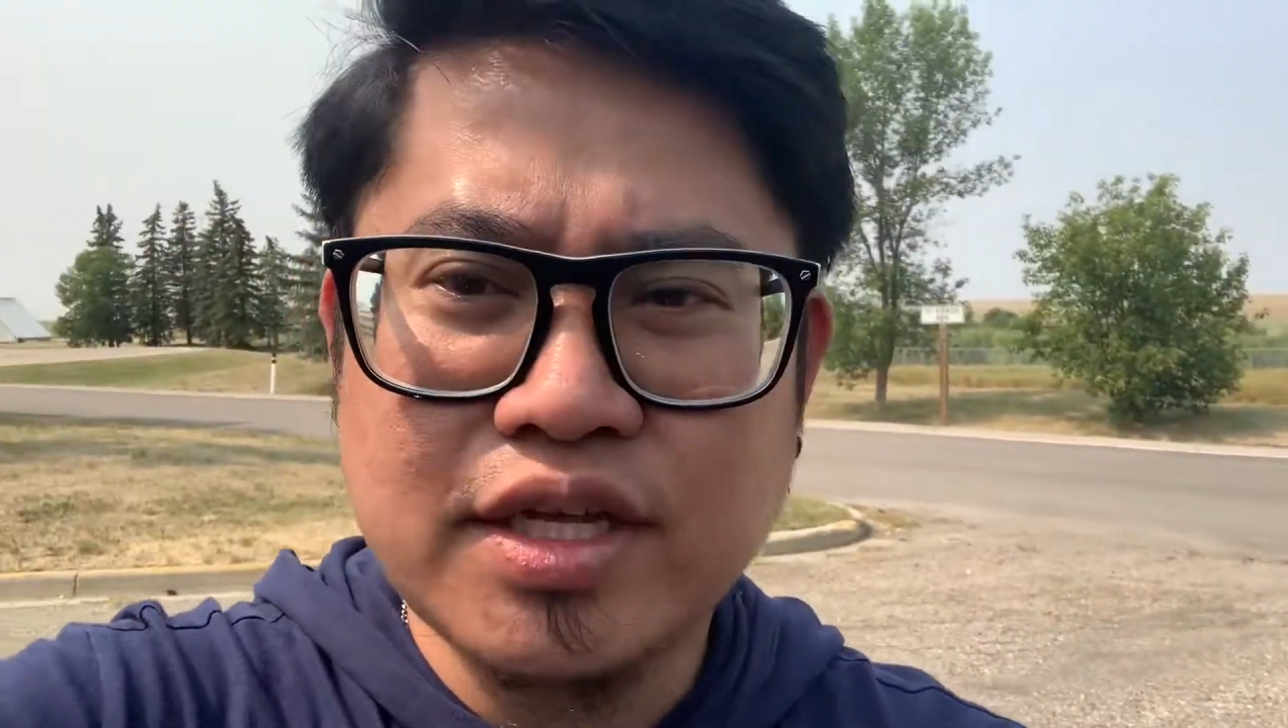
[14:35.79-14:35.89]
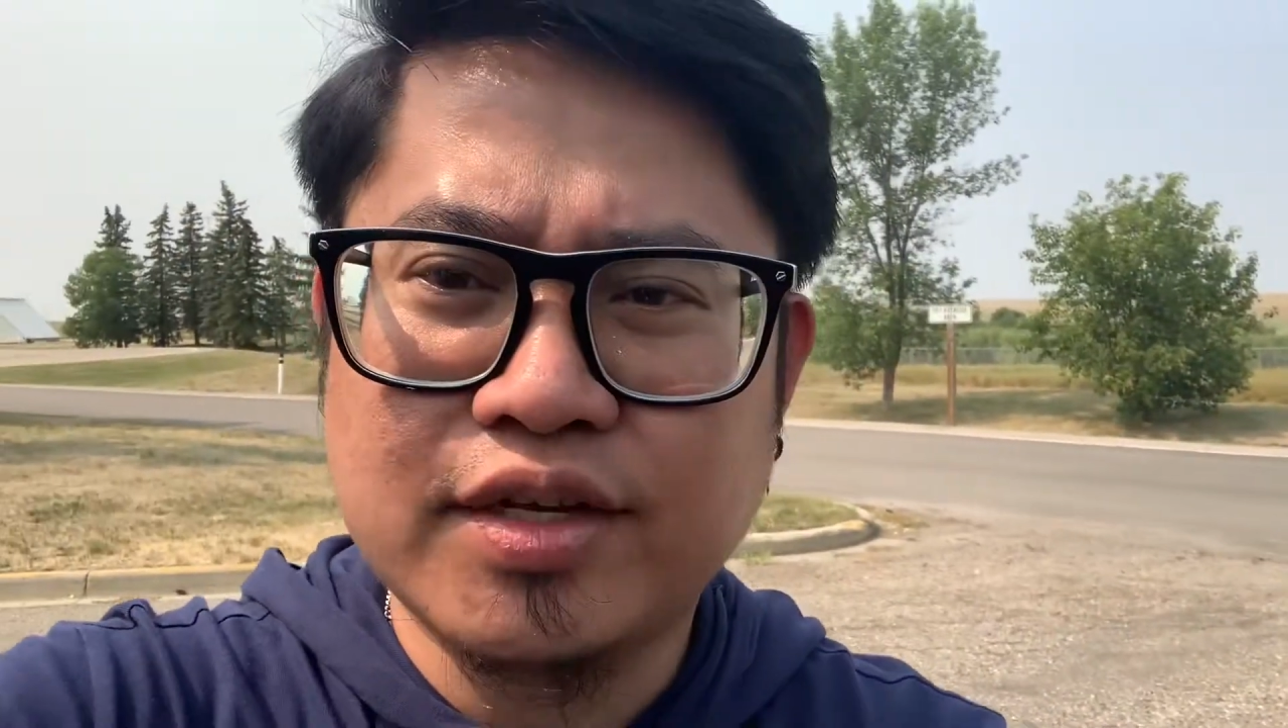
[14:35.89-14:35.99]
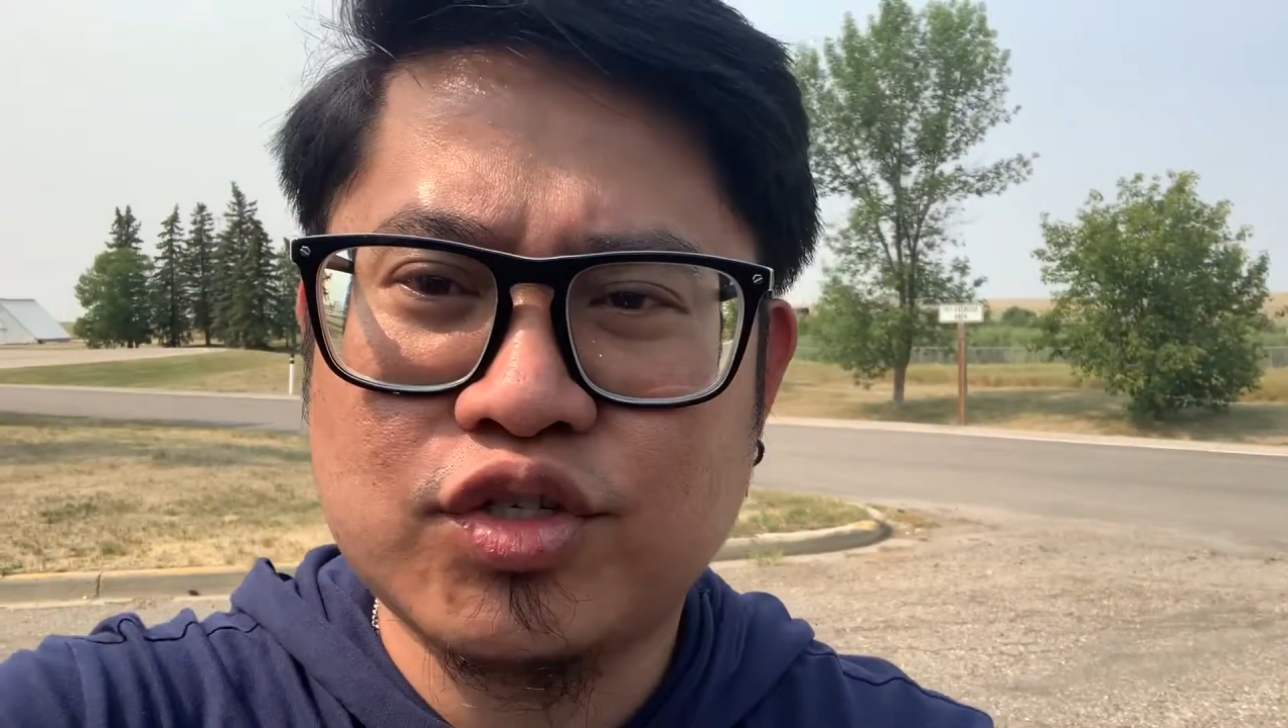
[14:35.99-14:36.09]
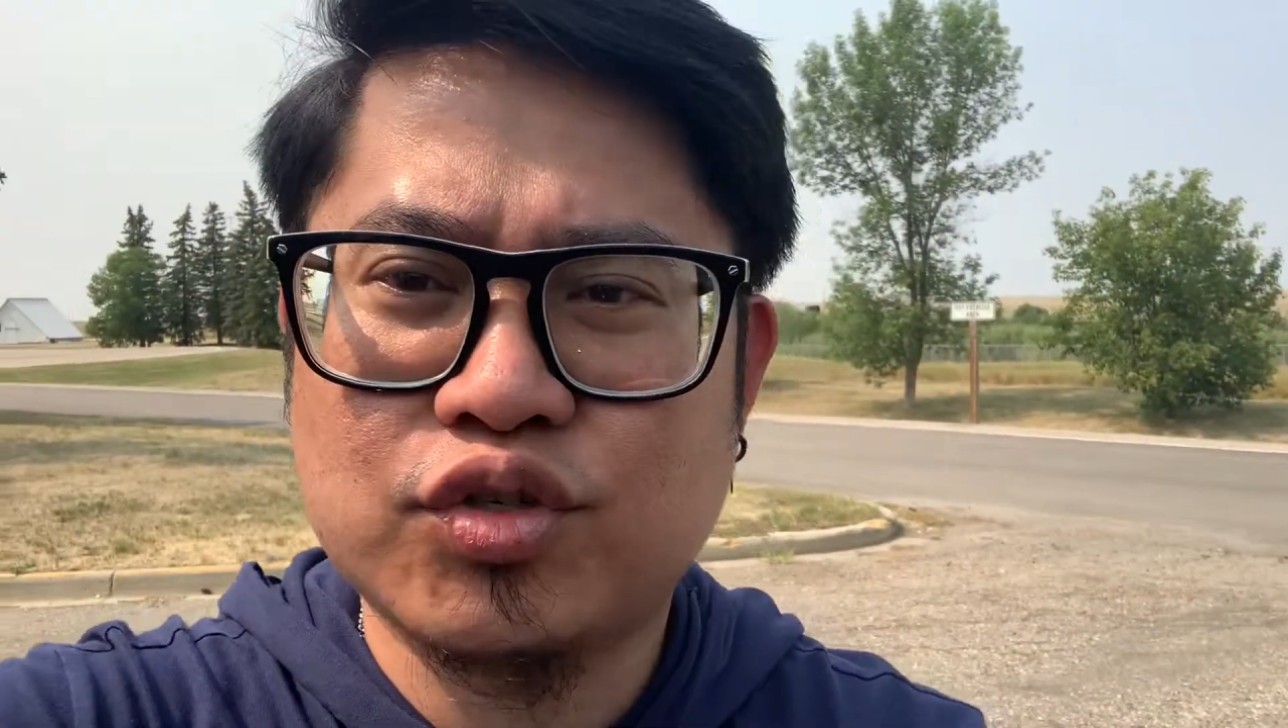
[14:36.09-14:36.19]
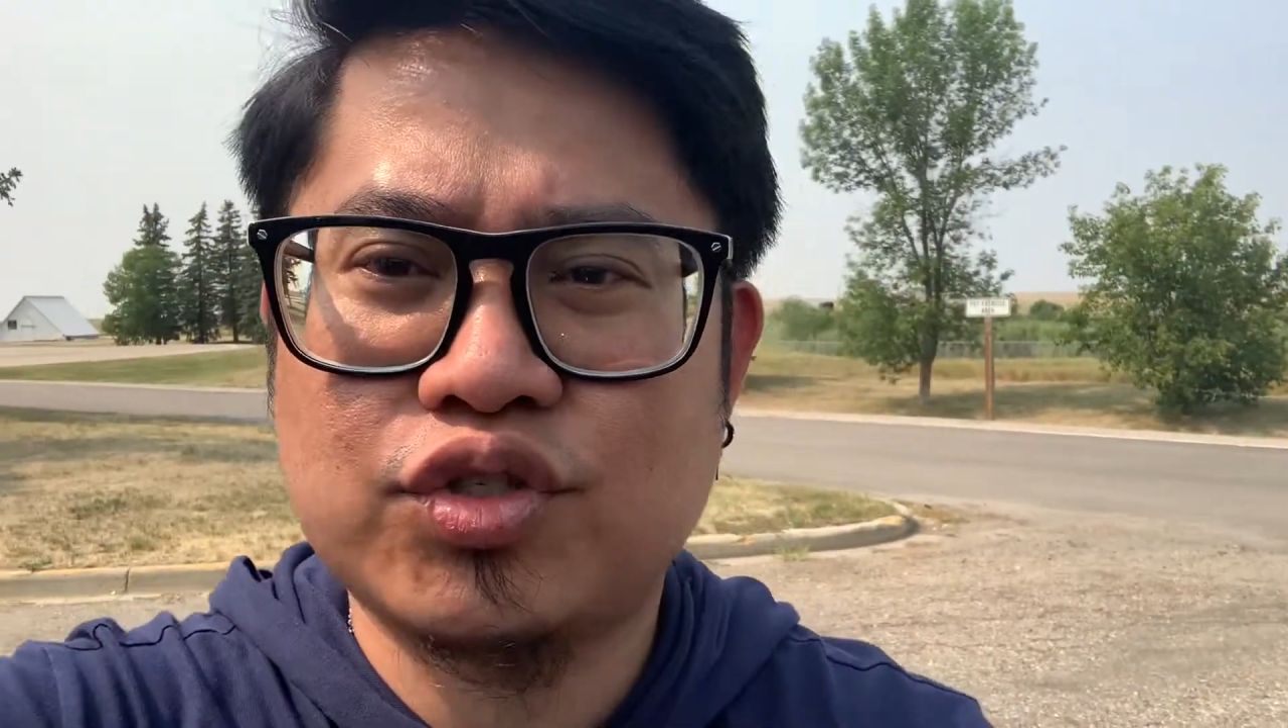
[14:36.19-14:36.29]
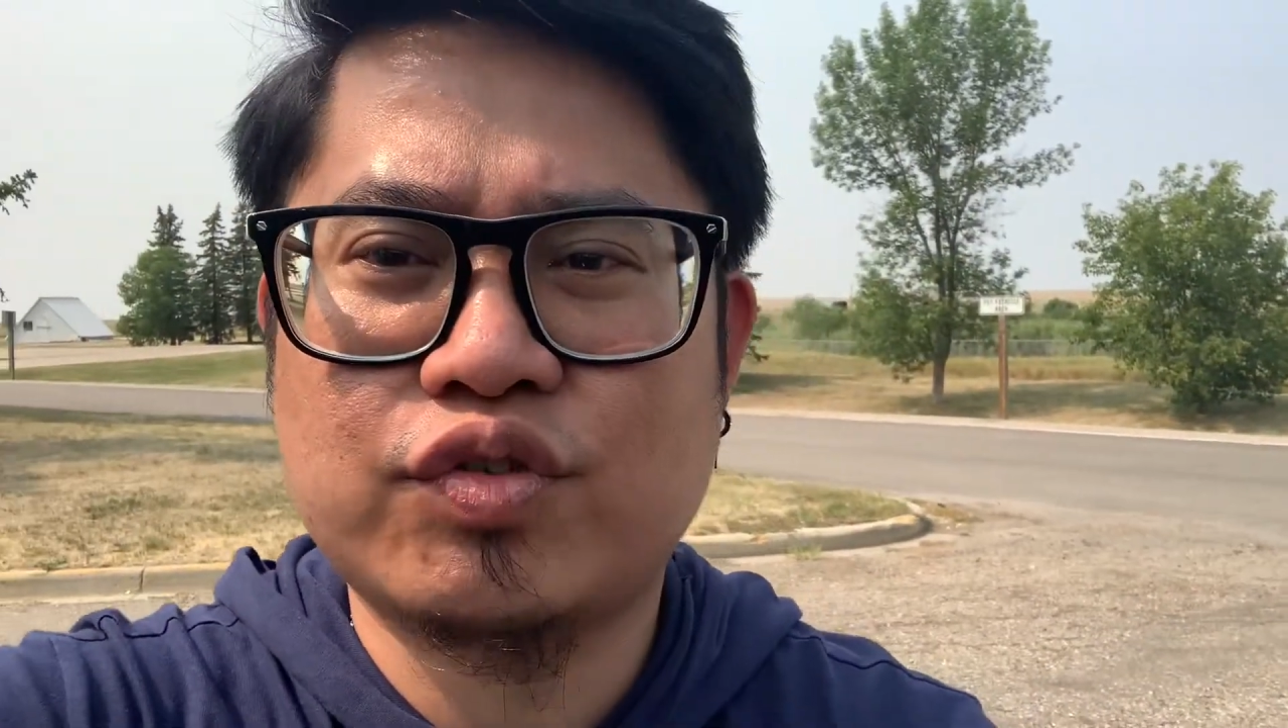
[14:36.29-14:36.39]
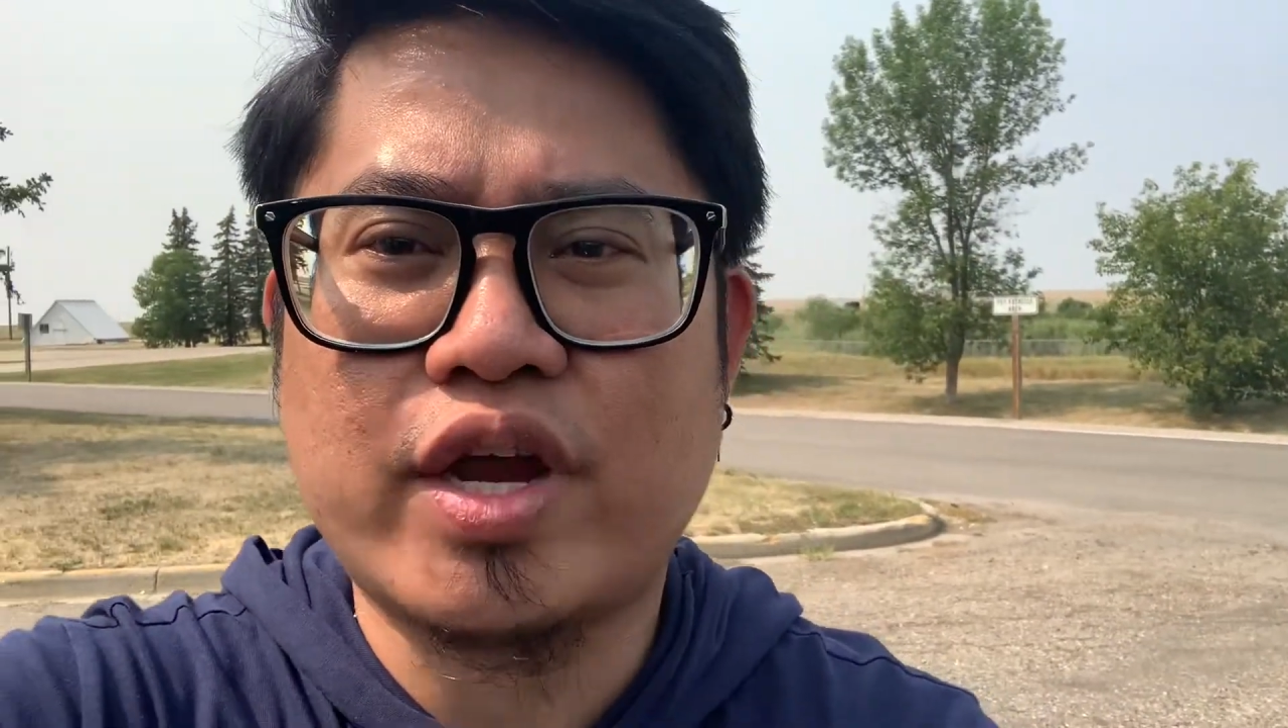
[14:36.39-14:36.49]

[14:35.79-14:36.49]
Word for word: Celsius